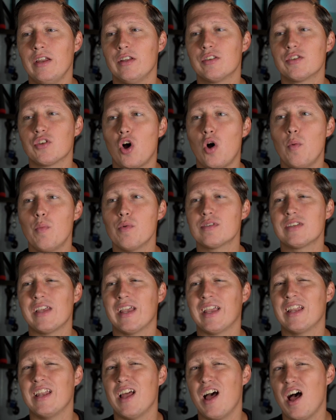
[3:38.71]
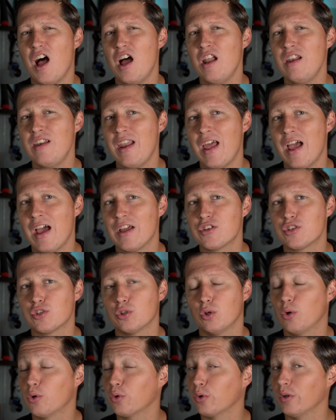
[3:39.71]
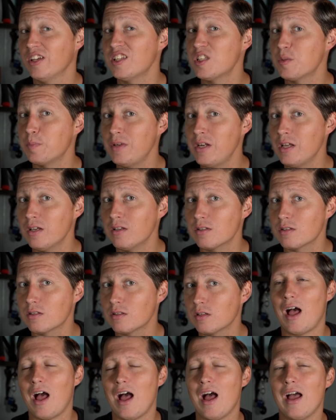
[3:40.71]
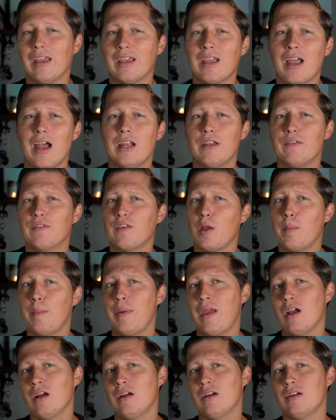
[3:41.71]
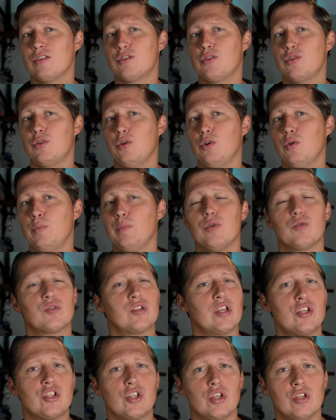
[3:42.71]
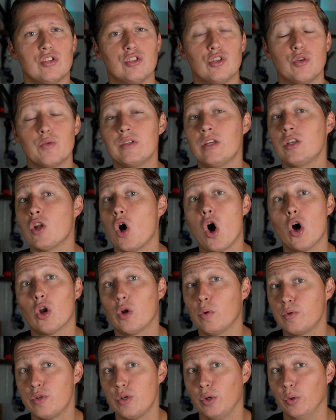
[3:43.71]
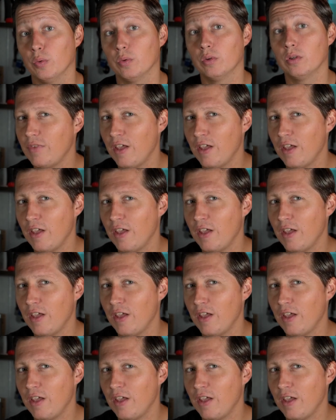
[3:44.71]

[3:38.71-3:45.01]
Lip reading: it's almost like an unnatural crispness. I kind of compare it to musicians using auto-tune.